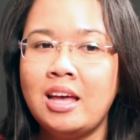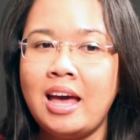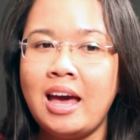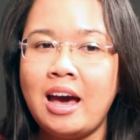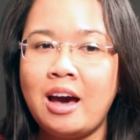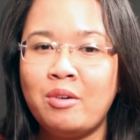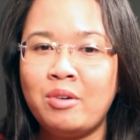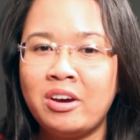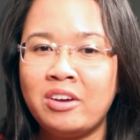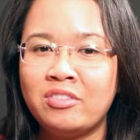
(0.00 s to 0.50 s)

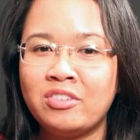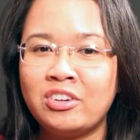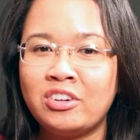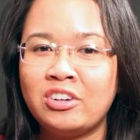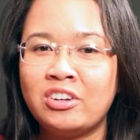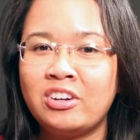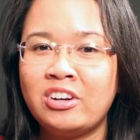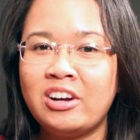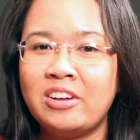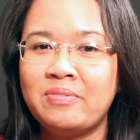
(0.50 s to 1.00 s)

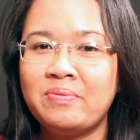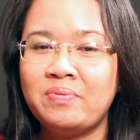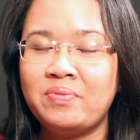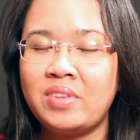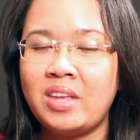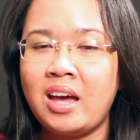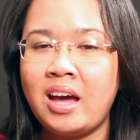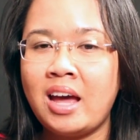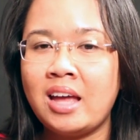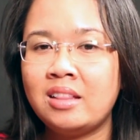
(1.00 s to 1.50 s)
However,
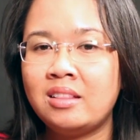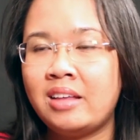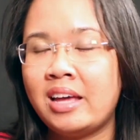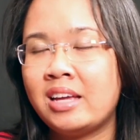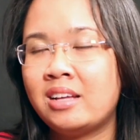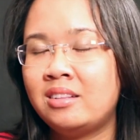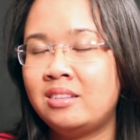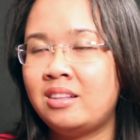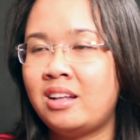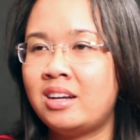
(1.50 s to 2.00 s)
I
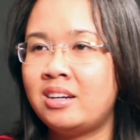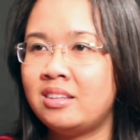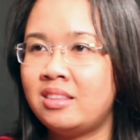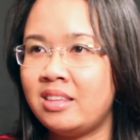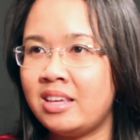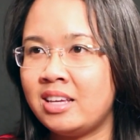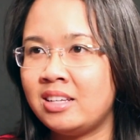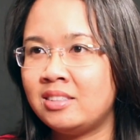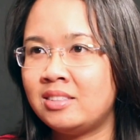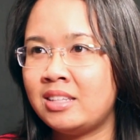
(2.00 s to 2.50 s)
like a lot of
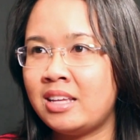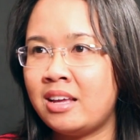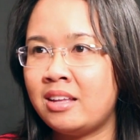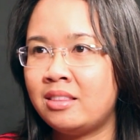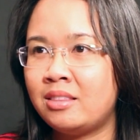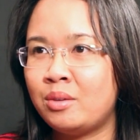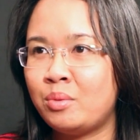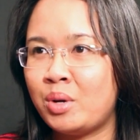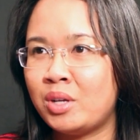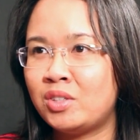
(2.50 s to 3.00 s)
things
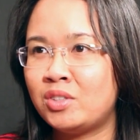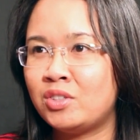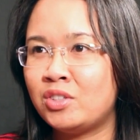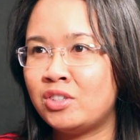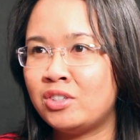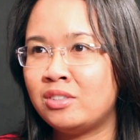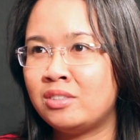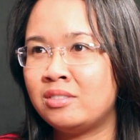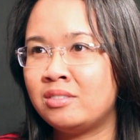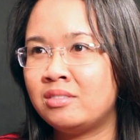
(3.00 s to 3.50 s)
that the
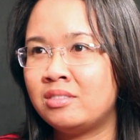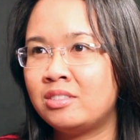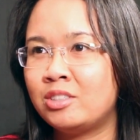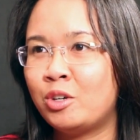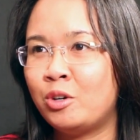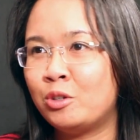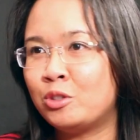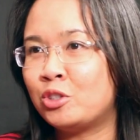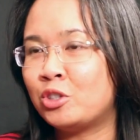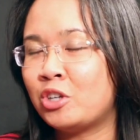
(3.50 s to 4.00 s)
Western
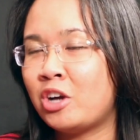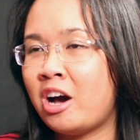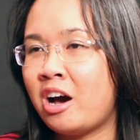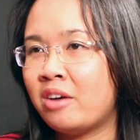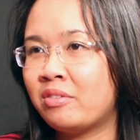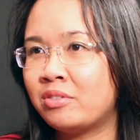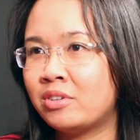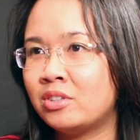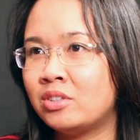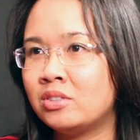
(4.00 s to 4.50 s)
culture
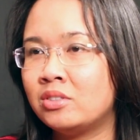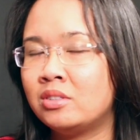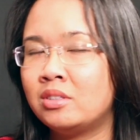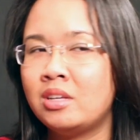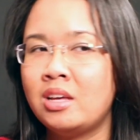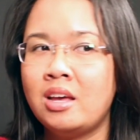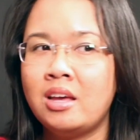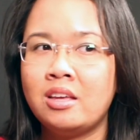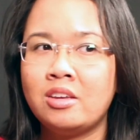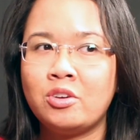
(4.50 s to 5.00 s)
offers.
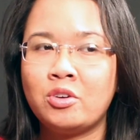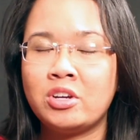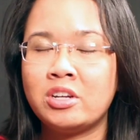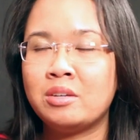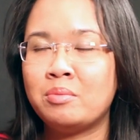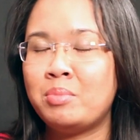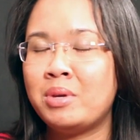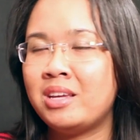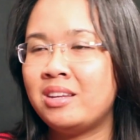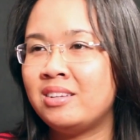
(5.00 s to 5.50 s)
Your
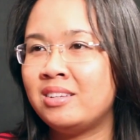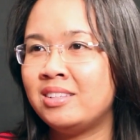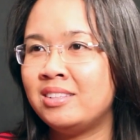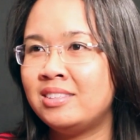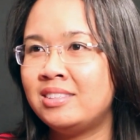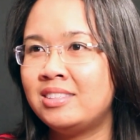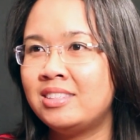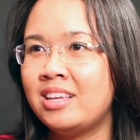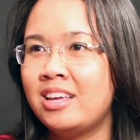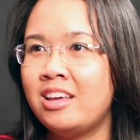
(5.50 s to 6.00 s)

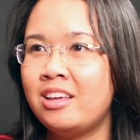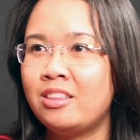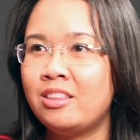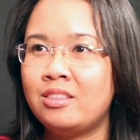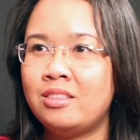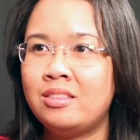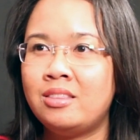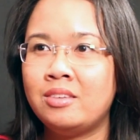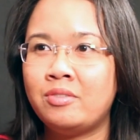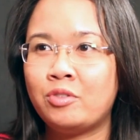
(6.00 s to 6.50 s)
independence,
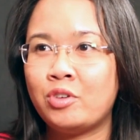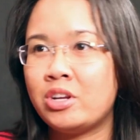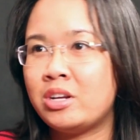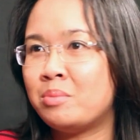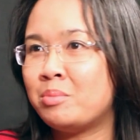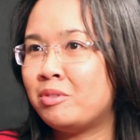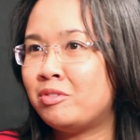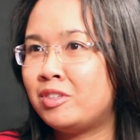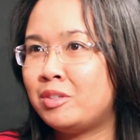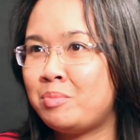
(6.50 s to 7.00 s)
the
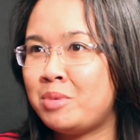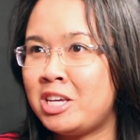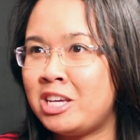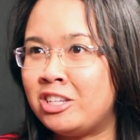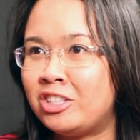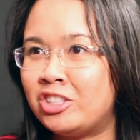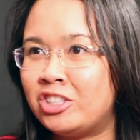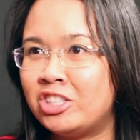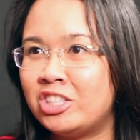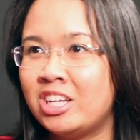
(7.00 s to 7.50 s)
freedom of
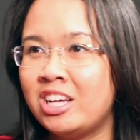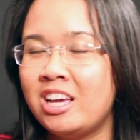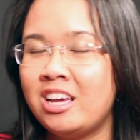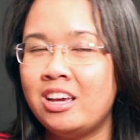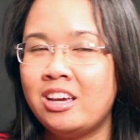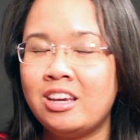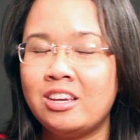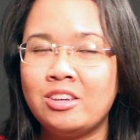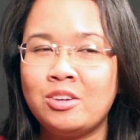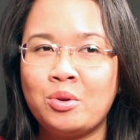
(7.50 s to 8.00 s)
speech,
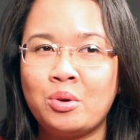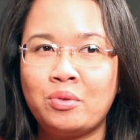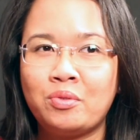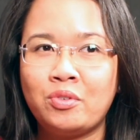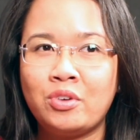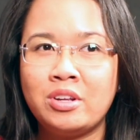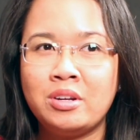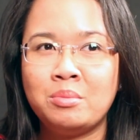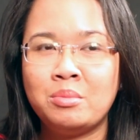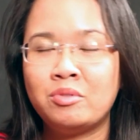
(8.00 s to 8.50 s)
your
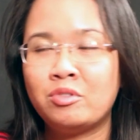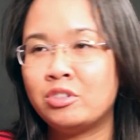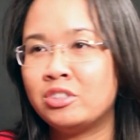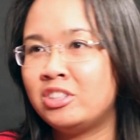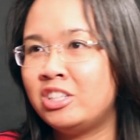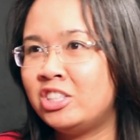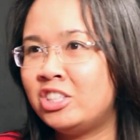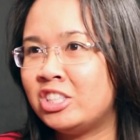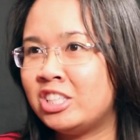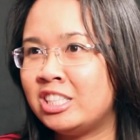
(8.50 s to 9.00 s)
freedom of
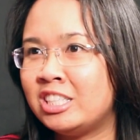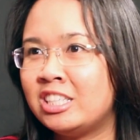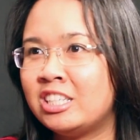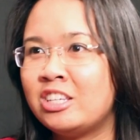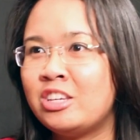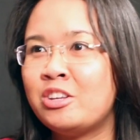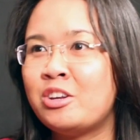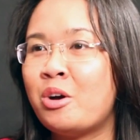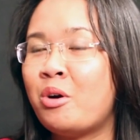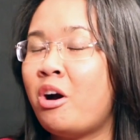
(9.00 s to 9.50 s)

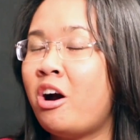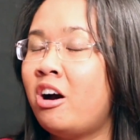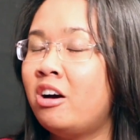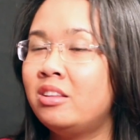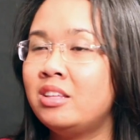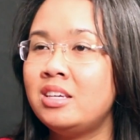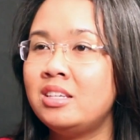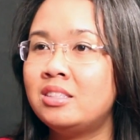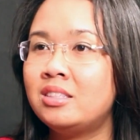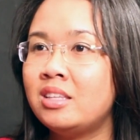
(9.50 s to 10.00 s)
religion,
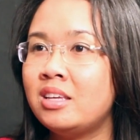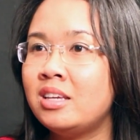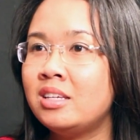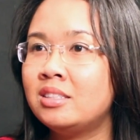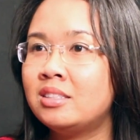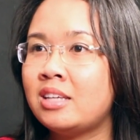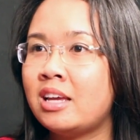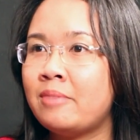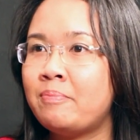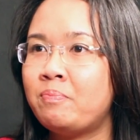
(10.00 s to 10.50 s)
all these
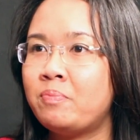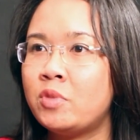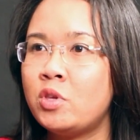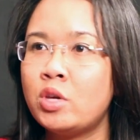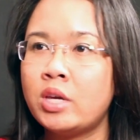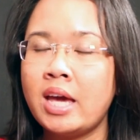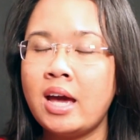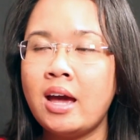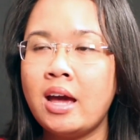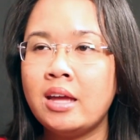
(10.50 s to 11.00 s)
things that
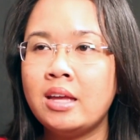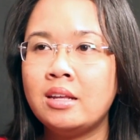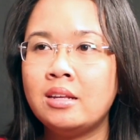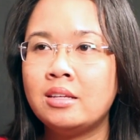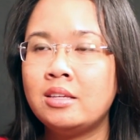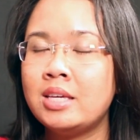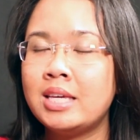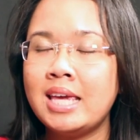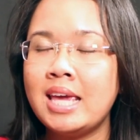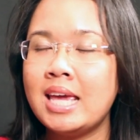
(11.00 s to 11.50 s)
you can't
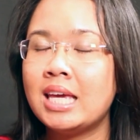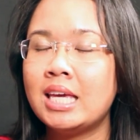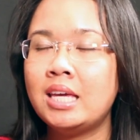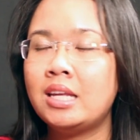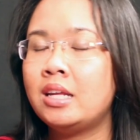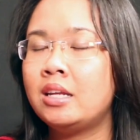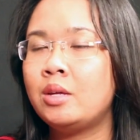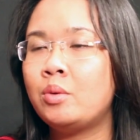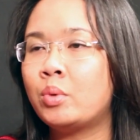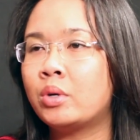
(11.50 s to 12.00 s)

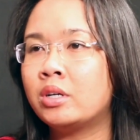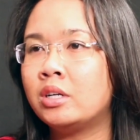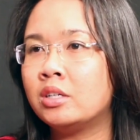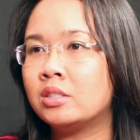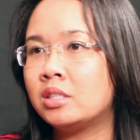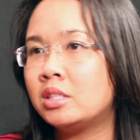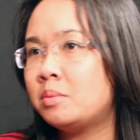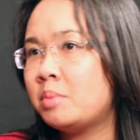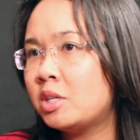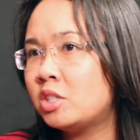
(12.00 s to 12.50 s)
get anywhere
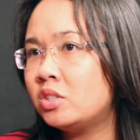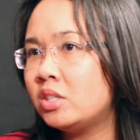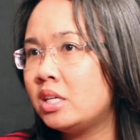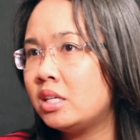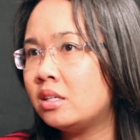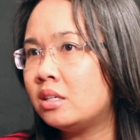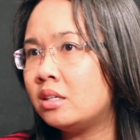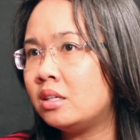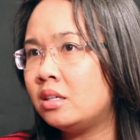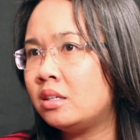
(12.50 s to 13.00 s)
else, especially
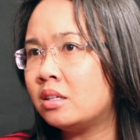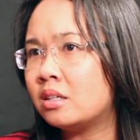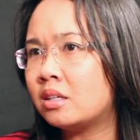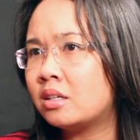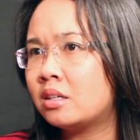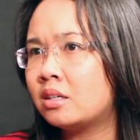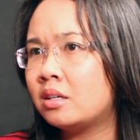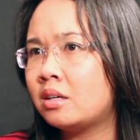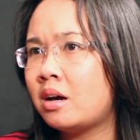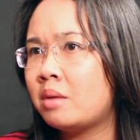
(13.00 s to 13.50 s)
in a
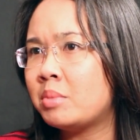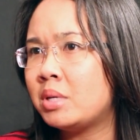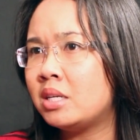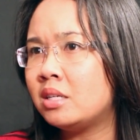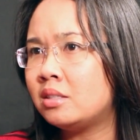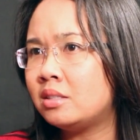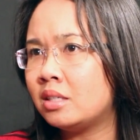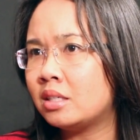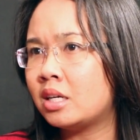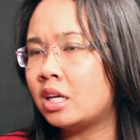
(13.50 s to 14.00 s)

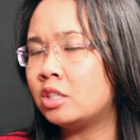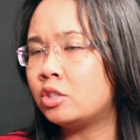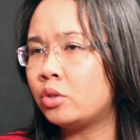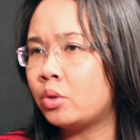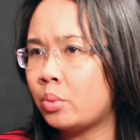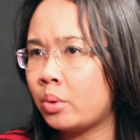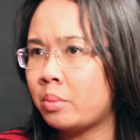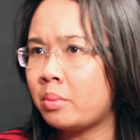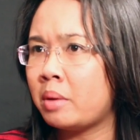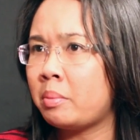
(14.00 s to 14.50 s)
communistic
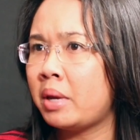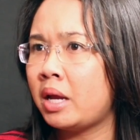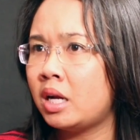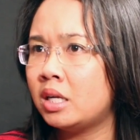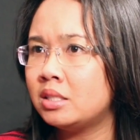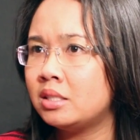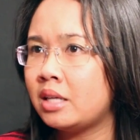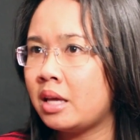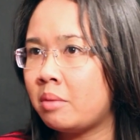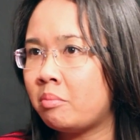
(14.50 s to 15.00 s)
country where my
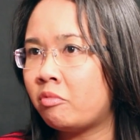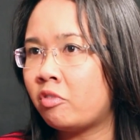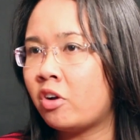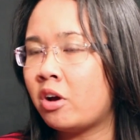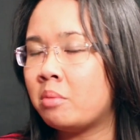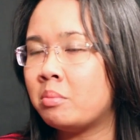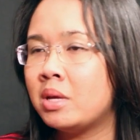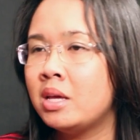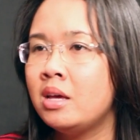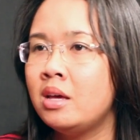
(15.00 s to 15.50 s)
parents came
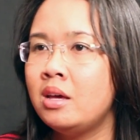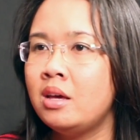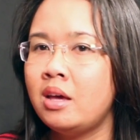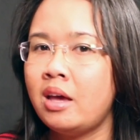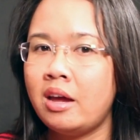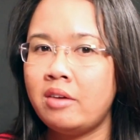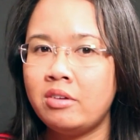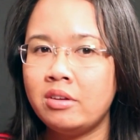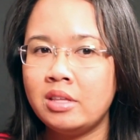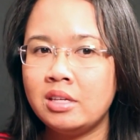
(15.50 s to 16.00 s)
from.
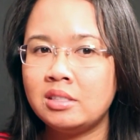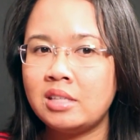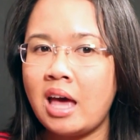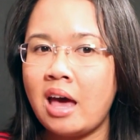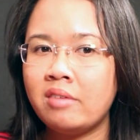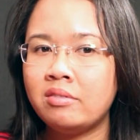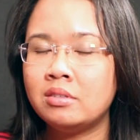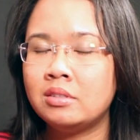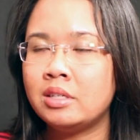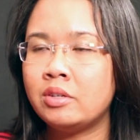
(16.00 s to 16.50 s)
Everything's
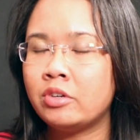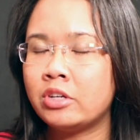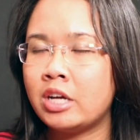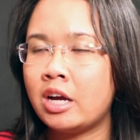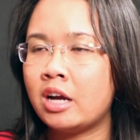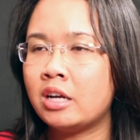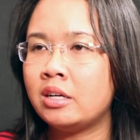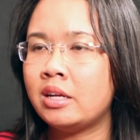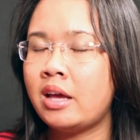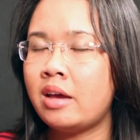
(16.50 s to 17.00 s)
heavily
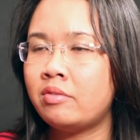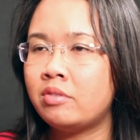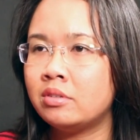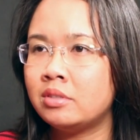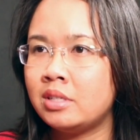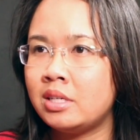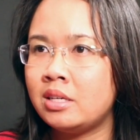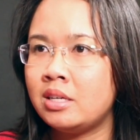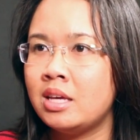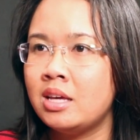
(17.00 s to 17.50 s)
regarded,
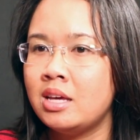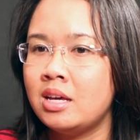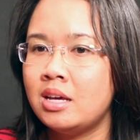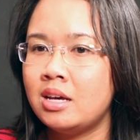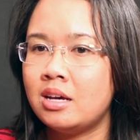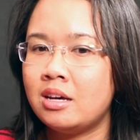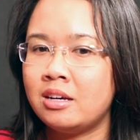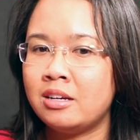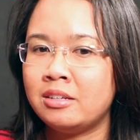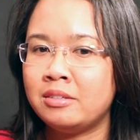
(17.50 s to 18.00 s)
heavily
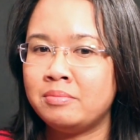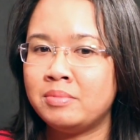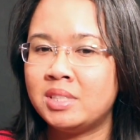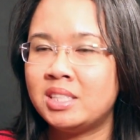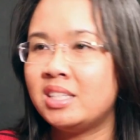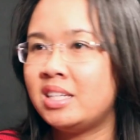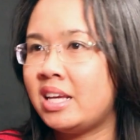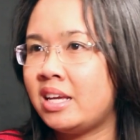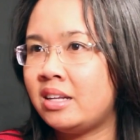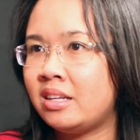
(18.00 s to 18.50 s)

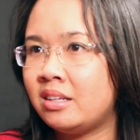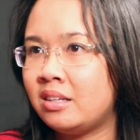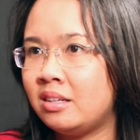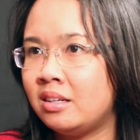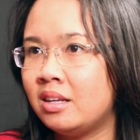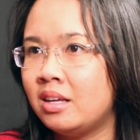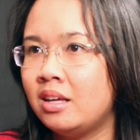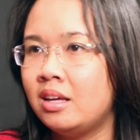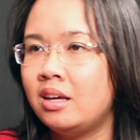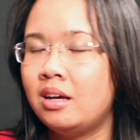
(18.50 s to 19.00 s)

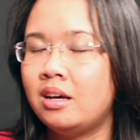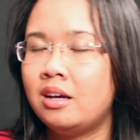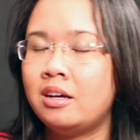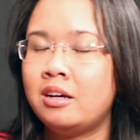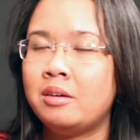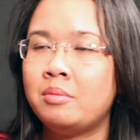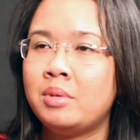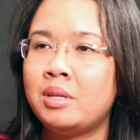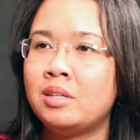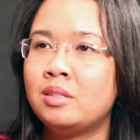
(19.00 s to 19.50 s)
sedated,
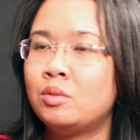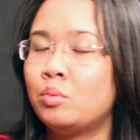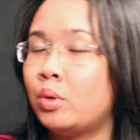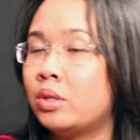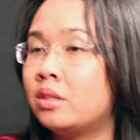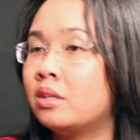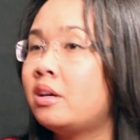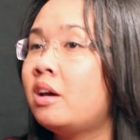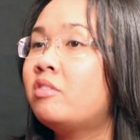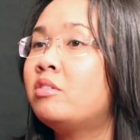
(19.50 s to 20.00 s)
and as
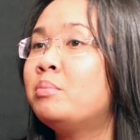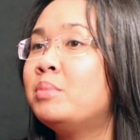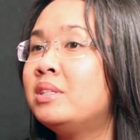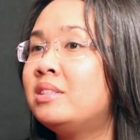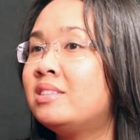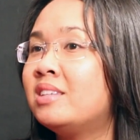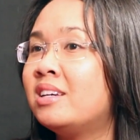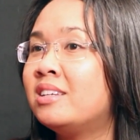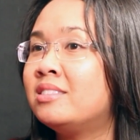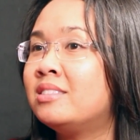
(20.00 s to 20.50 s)
what the
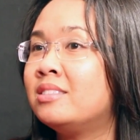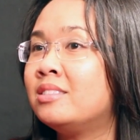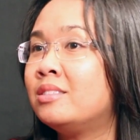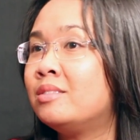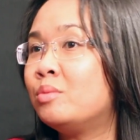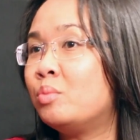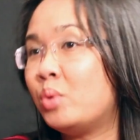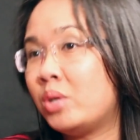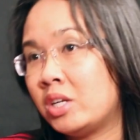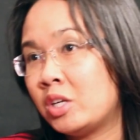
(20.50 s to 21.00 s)
government says
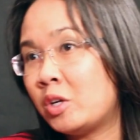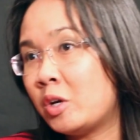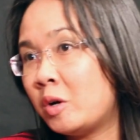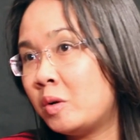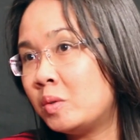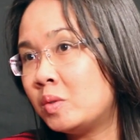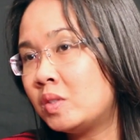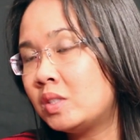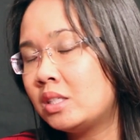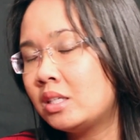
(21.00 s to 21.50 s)
is what it
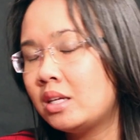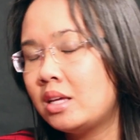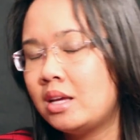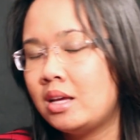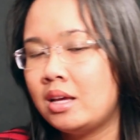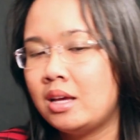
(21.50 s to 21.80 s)
goes.